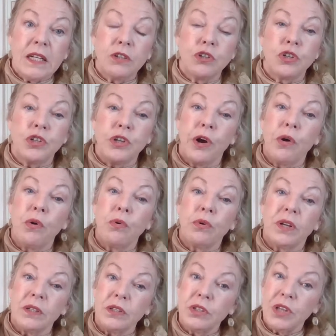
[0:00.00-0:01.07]

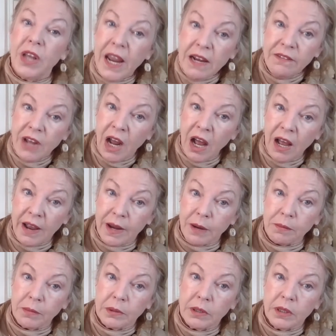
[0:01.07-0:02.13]
So take
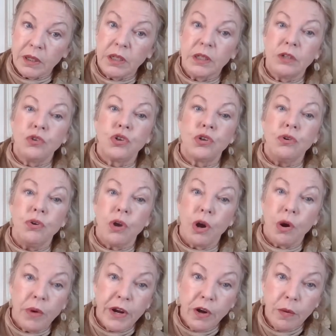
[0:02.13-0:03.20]
time to know
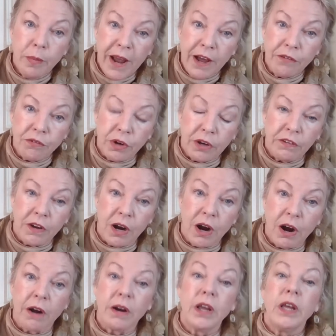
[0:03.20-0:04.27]
what your boundaries
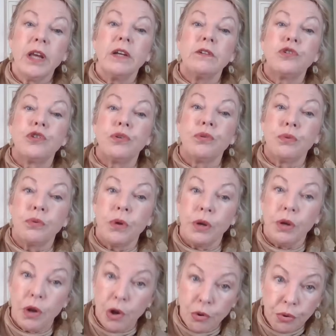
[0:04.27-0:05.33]
are, to
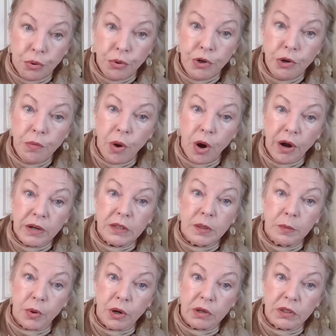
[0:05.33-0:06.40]
know who you are as
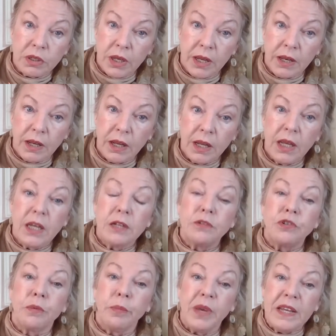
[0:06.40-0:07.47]
a person,
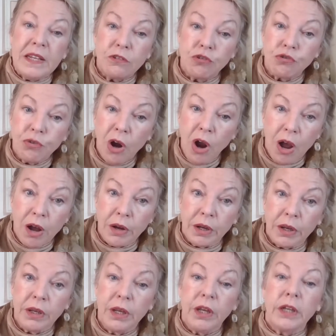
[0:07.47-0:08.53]
to be strong.
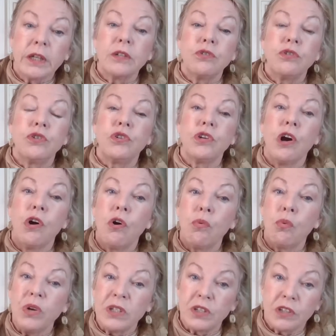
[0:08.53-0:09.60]
So
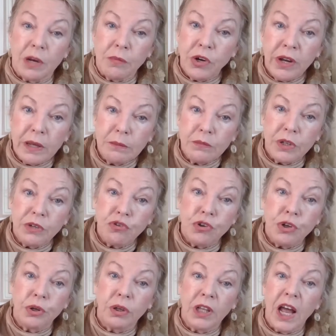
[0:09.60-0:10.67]
when someone comes into
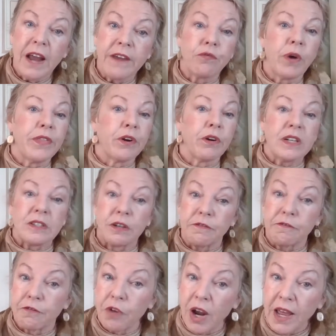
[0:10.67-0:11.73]
your life, whether it's a
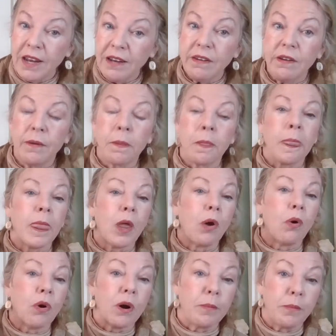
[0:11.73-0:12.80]
friend
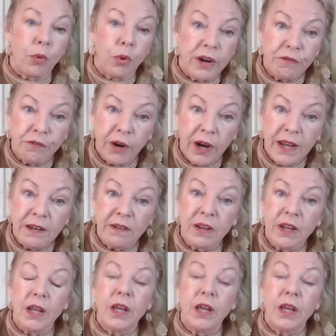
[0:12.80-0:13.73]
or a boyfriend,